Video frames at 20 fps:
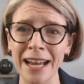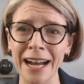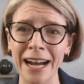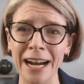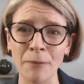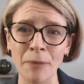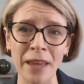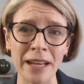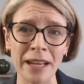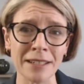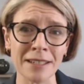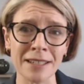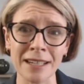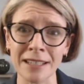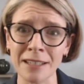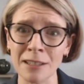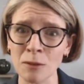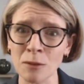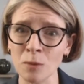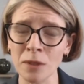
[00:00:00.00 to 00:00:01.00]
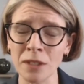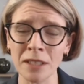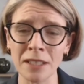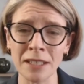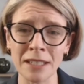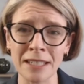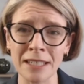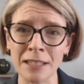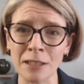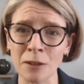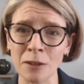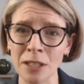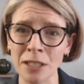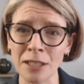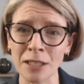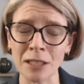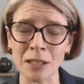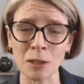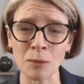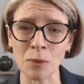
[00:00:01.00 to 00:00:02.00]
Um, that does really
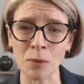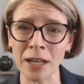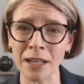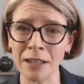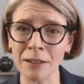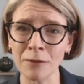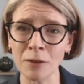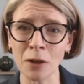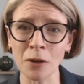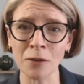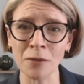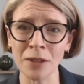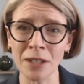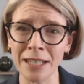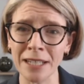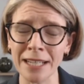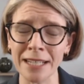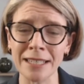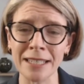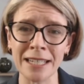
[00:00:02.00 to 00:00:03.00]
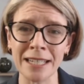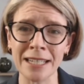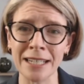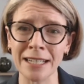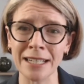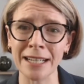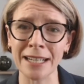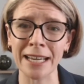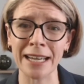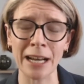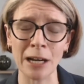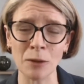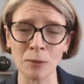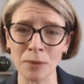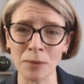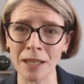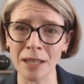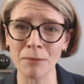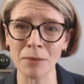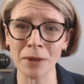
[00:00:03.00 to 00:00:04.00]
decrease the spread of COVID 19 and can help
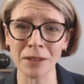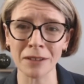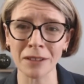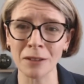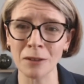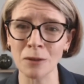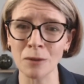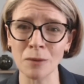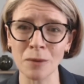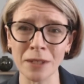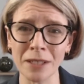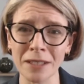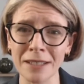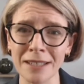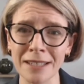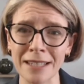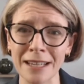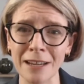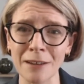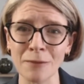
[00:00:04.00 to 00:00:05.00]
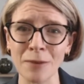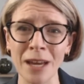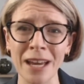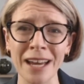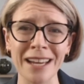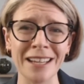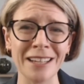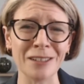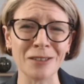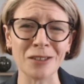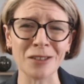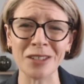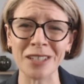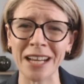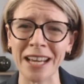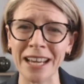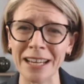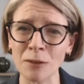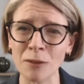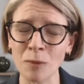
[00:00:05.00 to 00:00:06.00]
keep our little ones safe. You know, good
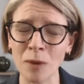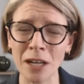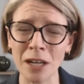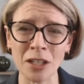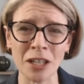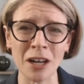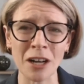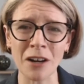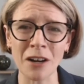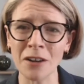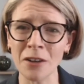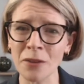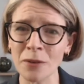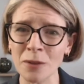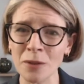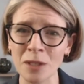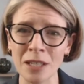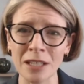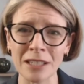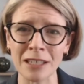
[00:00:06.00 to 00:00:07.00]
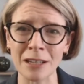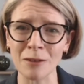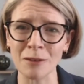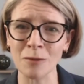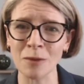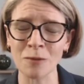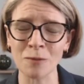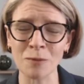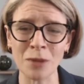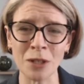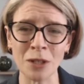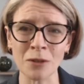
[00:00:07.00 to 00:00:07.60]
hand washing, all those things that we've been